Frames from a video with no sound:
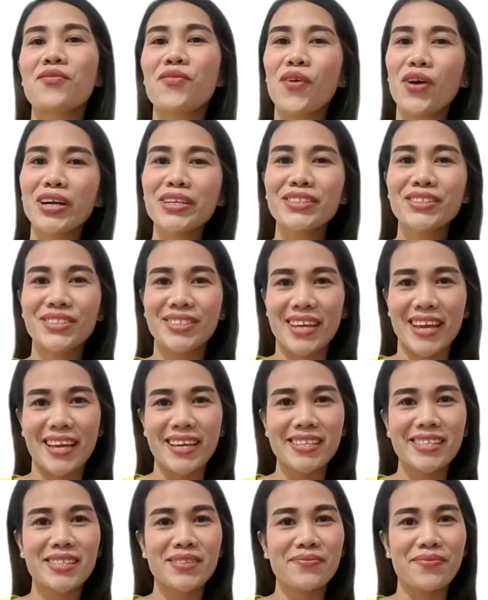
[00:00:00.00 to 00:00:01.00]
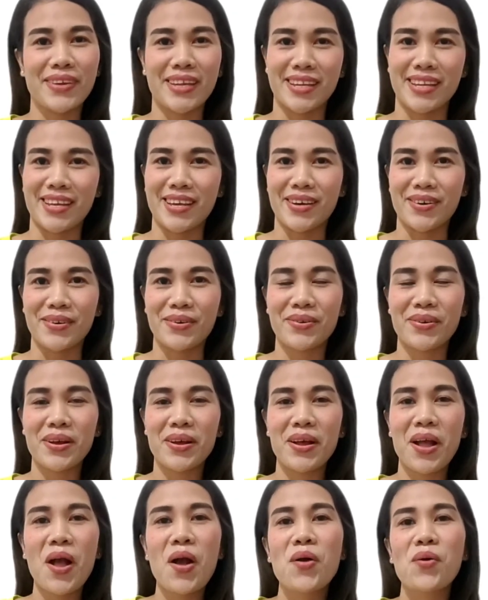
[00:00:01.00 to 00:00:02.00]
For today's video,
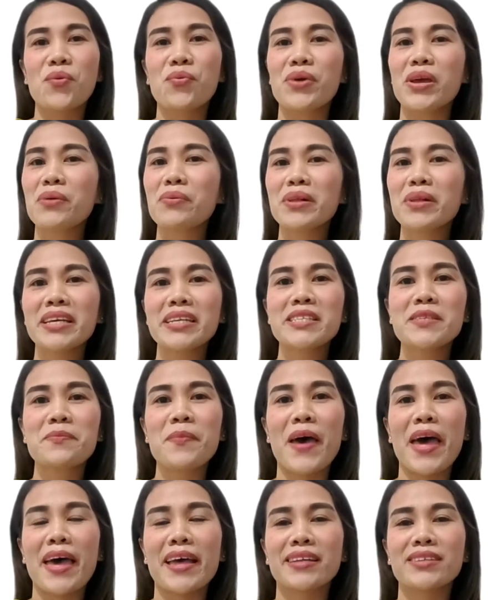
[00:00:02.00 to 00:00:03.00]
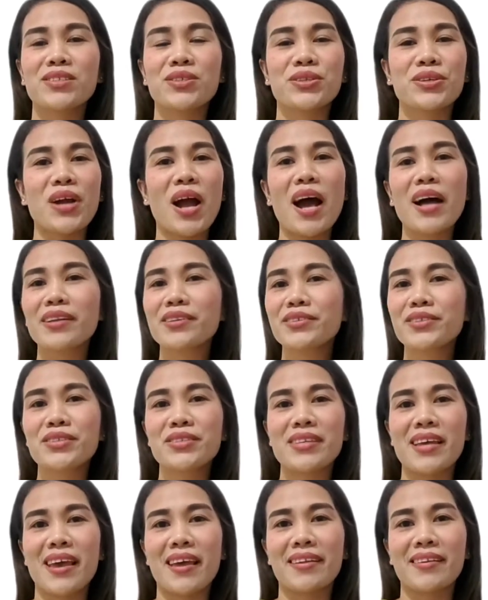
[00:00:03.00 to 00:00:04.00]
we will expand your
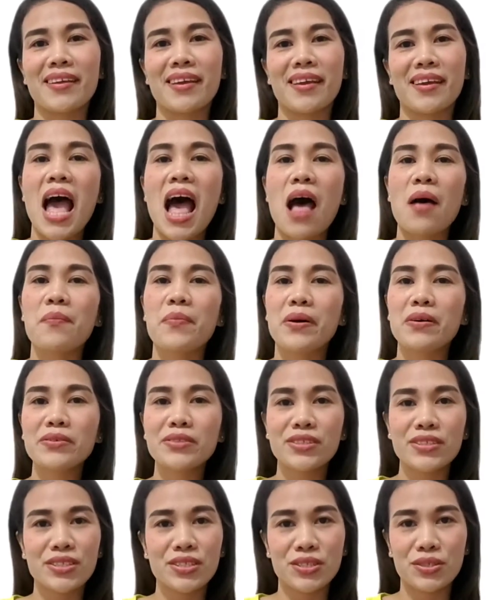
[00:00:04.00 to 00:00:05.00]
understanding about the